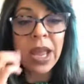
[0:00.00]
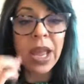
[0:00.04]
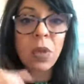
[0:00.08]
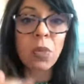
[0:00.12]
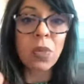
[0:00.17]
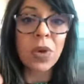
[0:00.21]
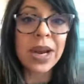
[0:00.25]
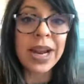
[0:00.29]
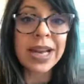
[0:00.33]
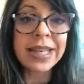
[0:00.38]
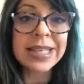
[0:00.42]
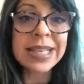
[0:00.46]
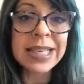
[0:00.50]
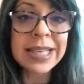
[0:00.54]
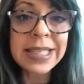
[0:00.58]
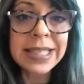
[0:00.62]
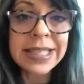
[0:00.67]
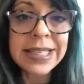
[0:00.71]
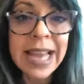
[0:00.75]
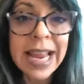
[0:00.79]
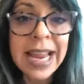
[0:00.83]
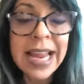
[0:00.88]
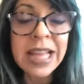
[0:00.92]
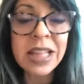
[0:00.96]
And what I didn't
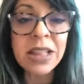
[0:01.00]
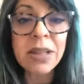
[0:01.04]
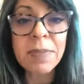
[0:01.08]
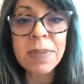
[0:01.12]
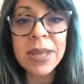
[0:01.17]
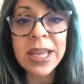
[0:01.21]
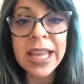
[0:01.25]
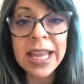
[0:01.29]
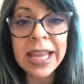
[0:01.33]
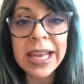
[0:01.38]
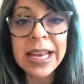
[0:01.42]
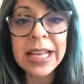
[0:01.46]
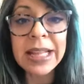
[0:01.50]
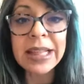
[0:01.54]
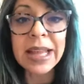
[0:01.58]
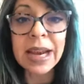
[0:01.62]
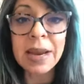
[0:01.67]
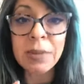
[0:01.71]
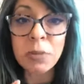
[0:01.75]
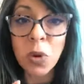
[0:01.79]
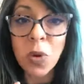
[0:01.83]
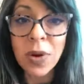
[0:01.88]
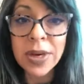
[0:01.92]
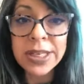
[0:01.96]
say in the beginning
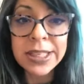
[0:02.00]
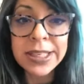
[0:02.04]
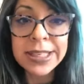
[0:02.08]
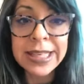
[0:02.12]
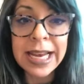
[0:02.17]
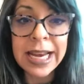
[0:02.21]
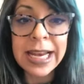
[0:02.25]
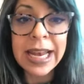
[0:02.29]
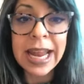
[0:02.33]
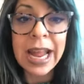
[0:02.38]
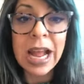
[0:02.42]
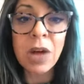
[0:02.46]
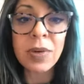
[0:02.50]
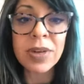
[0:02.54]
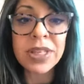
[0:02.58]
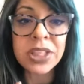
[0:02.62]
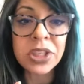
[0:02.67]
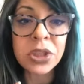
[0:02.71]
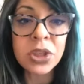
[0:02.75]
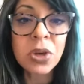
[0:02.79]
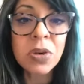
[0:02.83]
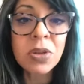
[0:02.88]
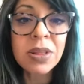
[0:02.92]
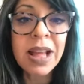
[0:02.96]
that I'm going to say now
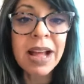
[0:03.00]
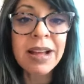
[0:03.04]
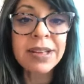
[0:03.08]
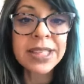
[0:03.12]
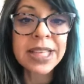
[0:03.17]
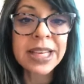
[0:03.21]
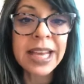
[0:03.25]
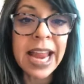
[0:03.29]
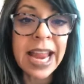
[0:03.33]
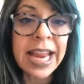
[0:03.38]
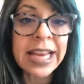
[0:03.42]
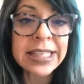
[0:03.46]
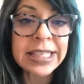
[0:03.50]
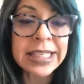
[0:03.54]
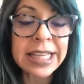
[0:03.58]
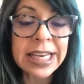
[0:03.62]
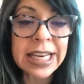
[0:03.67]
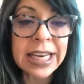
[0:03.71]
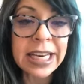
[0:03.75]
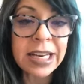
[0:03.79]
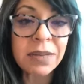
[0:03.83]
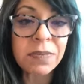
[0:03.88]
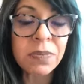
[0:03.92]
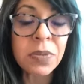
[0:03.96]
is
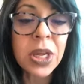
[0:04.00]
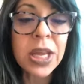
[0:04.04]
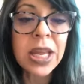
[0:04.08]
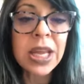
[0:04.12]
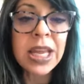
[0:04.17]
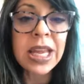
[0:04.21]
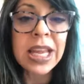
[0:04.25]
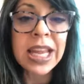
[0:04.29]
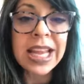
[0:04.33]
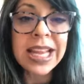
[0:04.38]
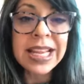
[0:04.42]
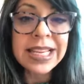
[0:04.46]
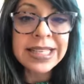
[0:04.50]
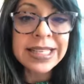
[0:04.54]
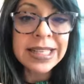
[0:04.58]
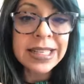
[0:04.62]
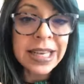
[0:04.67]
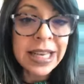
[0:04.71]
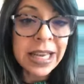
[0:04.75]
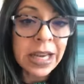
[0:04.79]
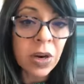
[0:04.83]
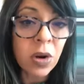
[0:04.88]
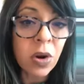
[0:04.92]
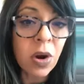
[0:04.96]
2018 is a
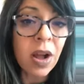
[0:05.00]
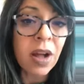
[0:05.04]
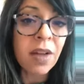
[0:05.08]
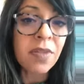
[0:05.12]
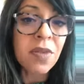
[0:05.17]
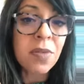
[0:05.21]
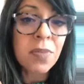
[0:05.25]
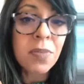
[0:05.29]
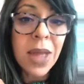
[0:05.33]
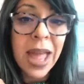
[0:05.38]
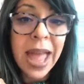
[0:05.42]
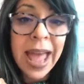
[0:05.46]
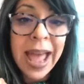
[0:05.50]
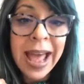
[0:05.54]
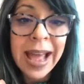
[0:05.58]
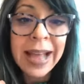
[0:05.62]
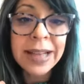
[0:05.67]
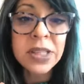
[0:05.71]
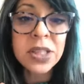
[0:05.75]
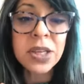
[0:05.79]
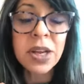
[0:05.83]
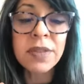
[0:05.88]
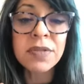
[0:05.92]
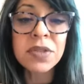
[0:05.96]
year of
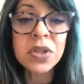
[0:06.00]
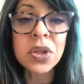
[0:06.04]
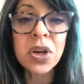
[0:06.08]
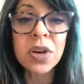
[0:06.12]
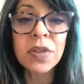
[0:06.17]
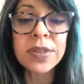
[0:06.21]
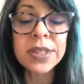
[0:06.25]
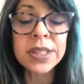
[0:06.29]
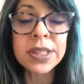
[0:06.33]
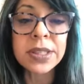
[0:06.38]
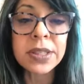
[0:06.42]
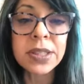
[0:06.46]
acts of service.